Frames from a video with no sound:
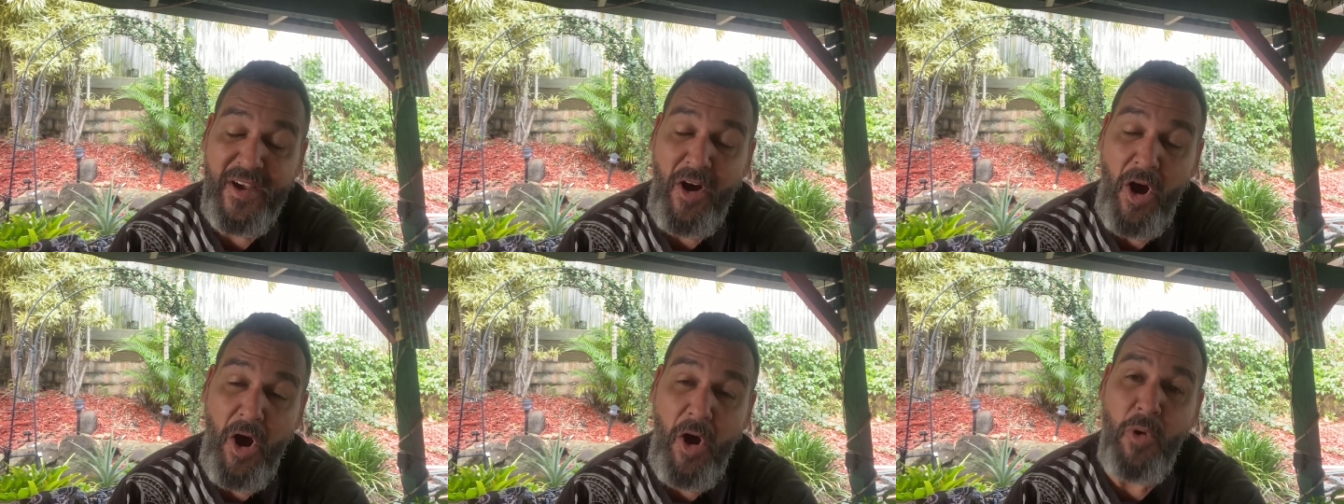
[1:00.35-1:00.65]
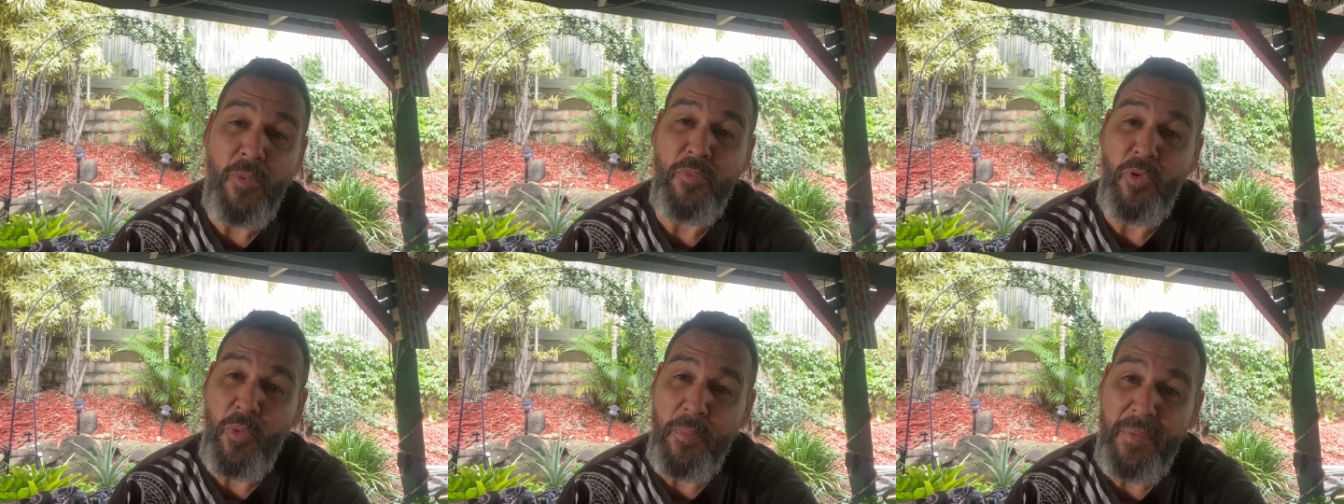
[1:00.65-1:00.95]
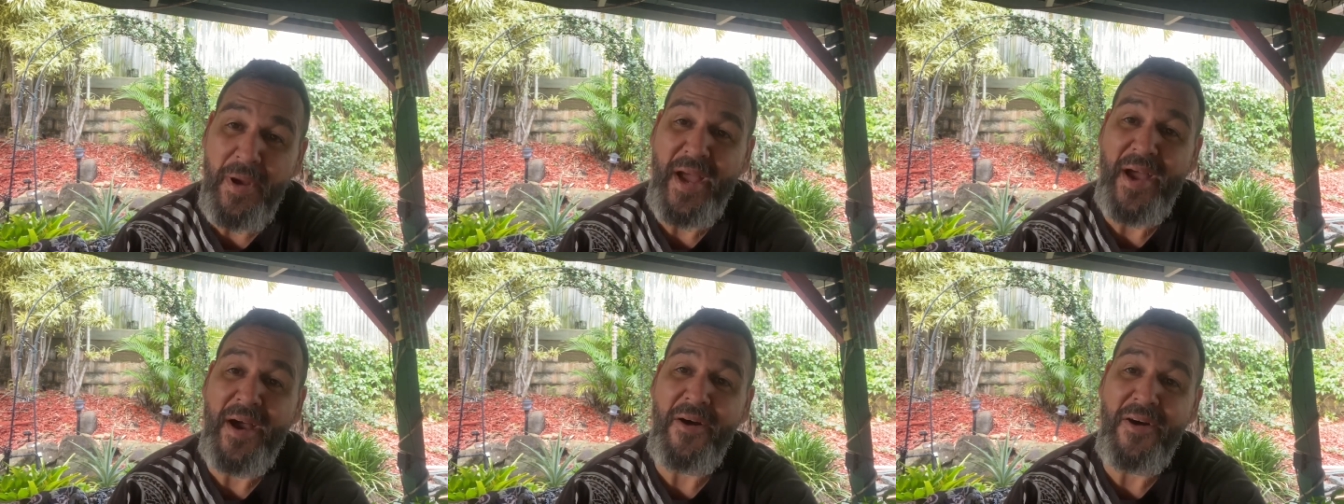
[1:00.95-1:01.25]
hold more
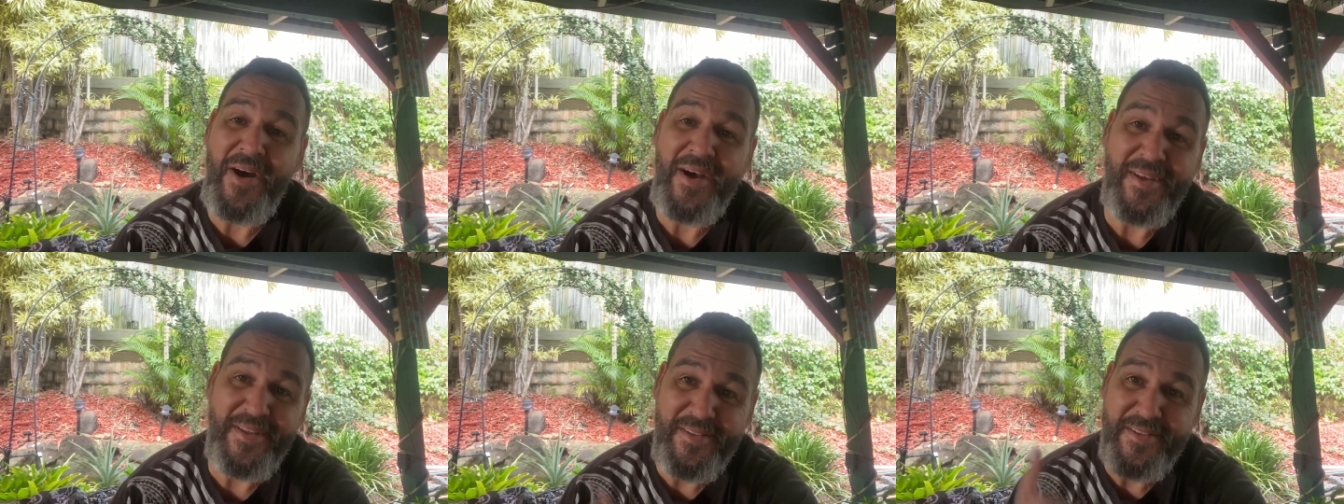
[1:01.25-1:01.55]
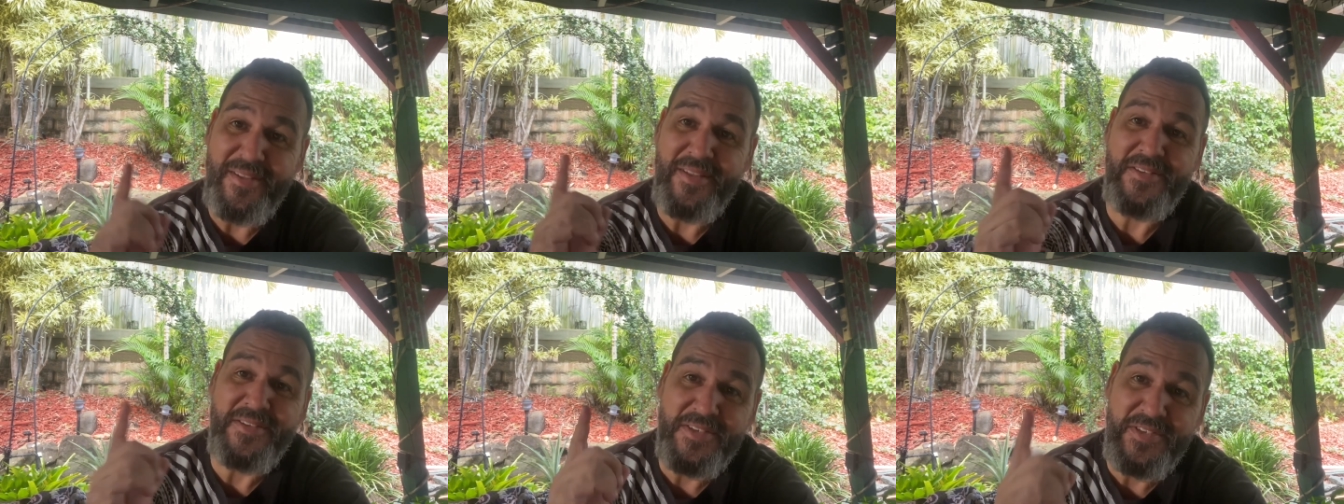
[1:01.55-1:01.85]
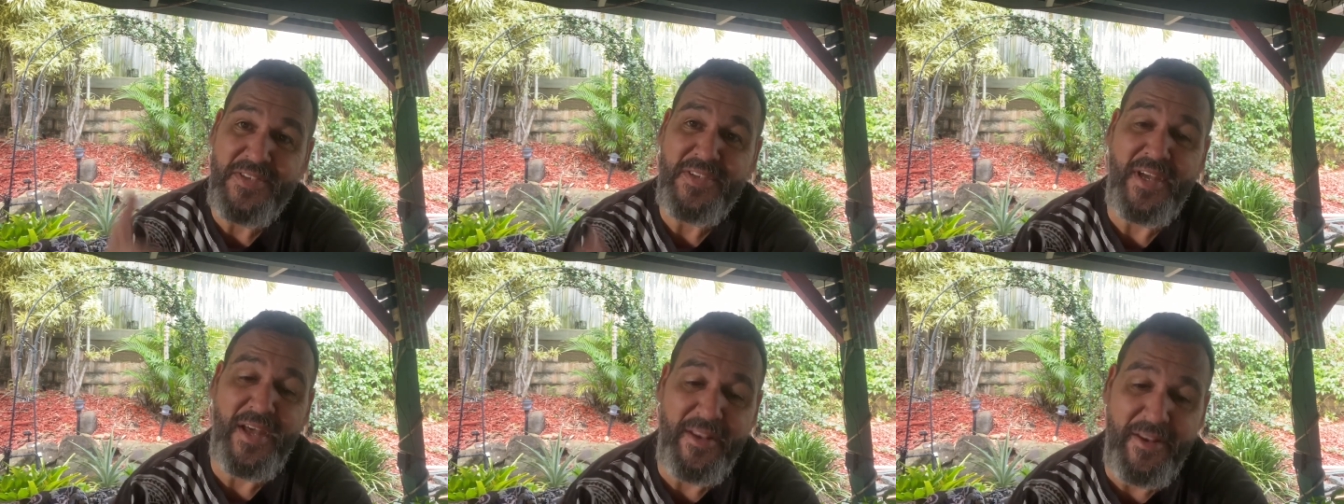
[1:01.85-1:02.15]
power than the
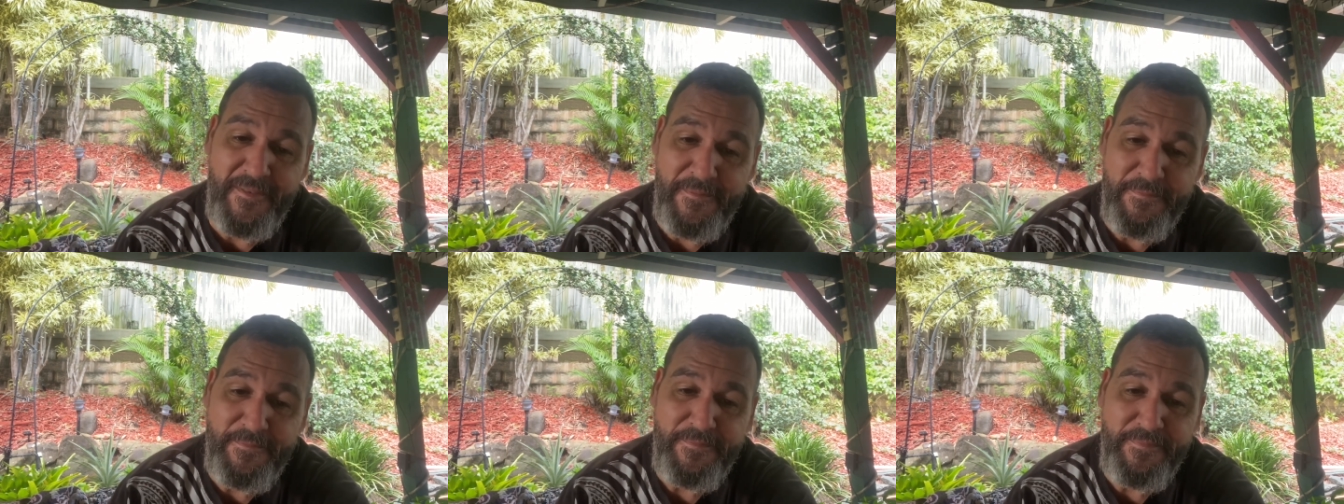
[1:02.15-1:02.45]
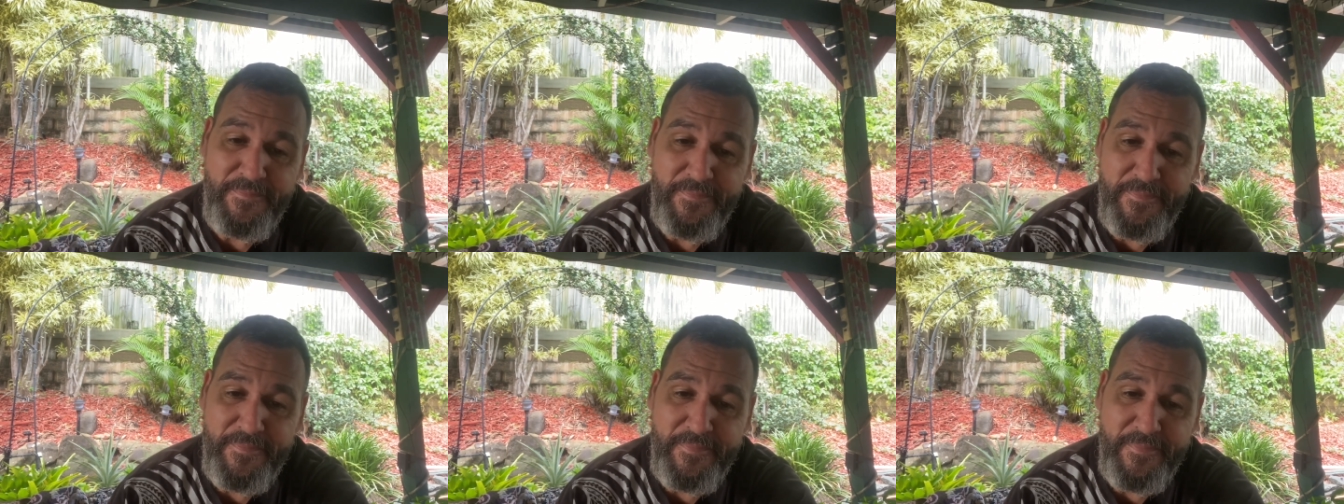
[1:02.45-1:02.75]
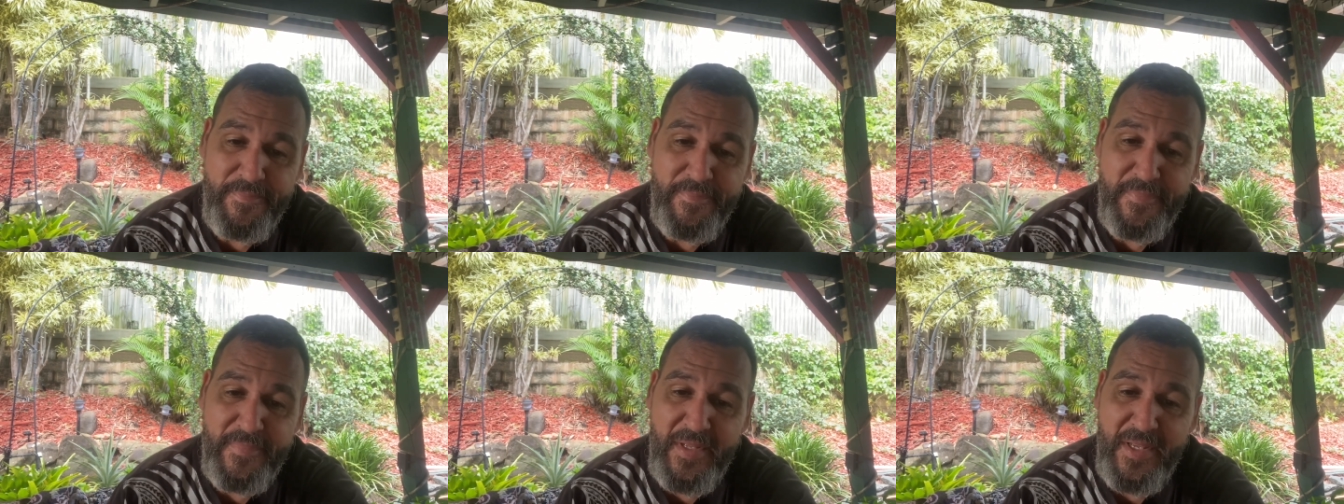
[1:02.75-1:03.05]
sun.
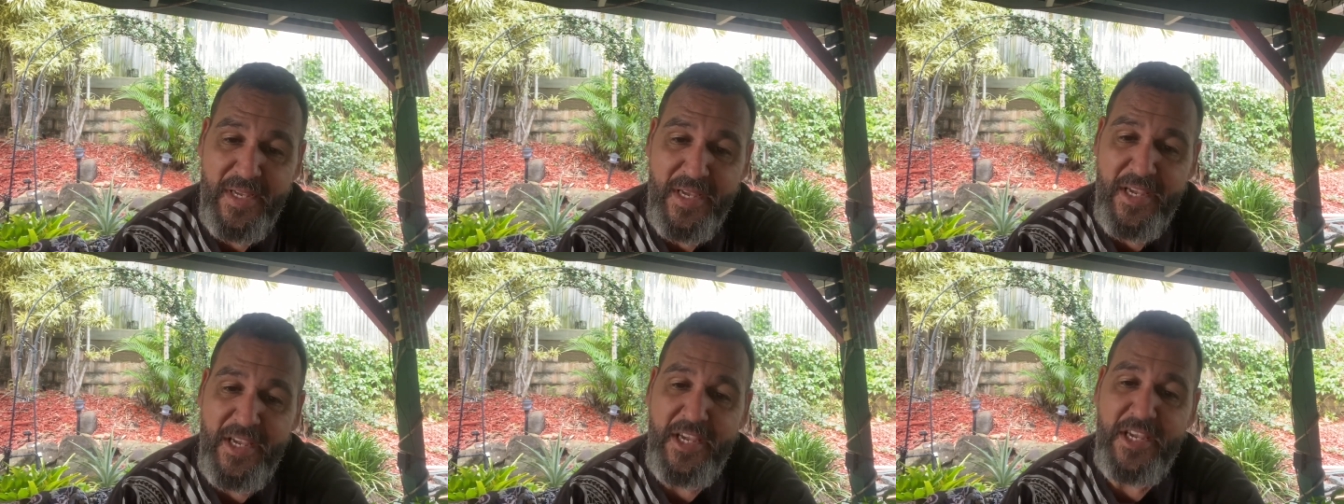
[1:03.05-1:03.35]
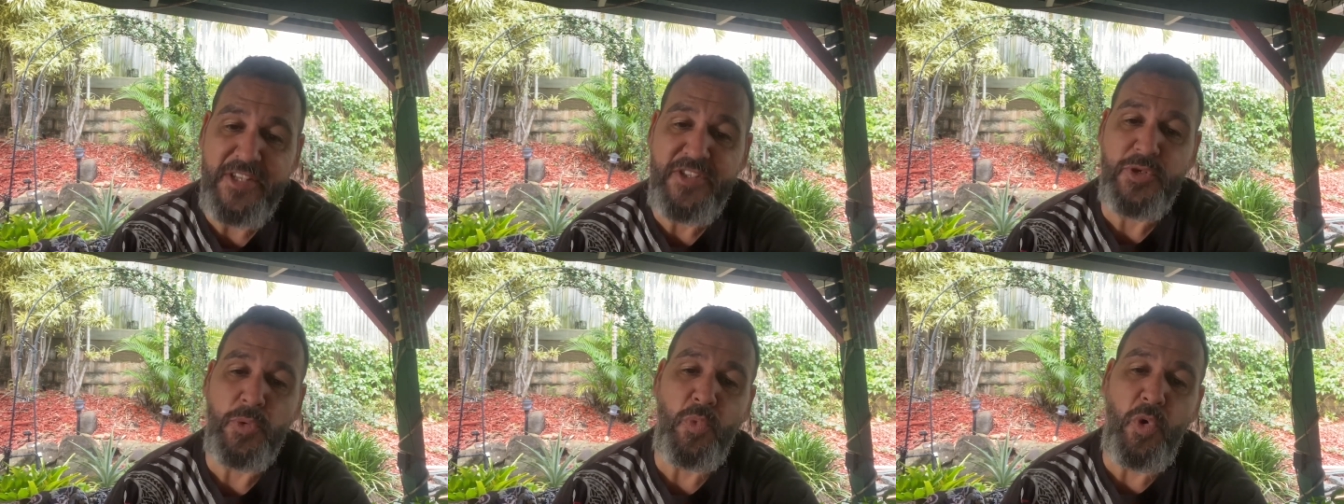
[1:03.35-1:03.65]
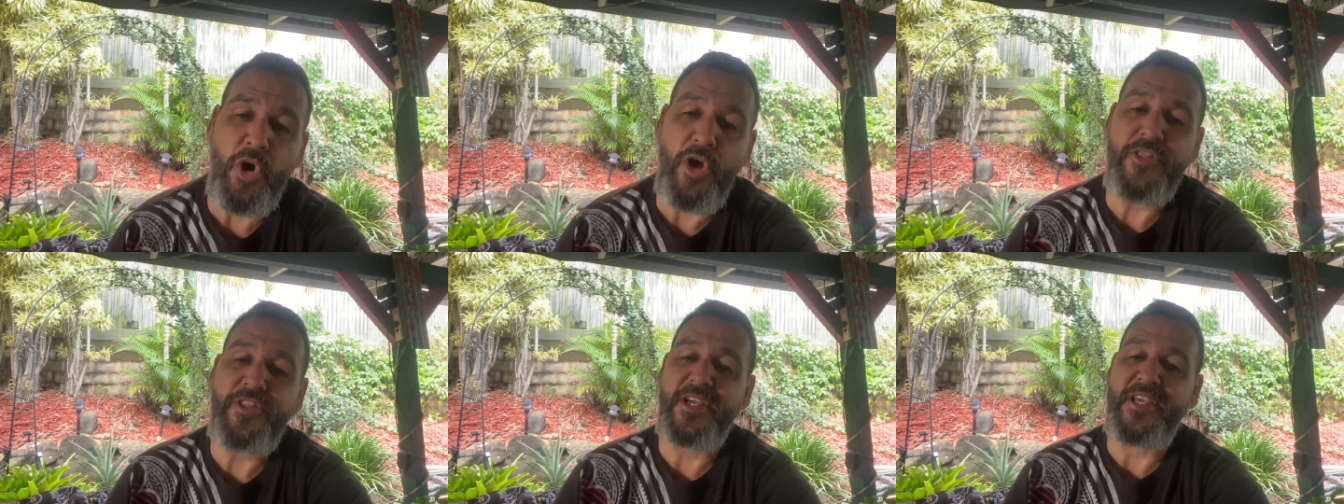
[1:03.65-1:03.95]
It's a word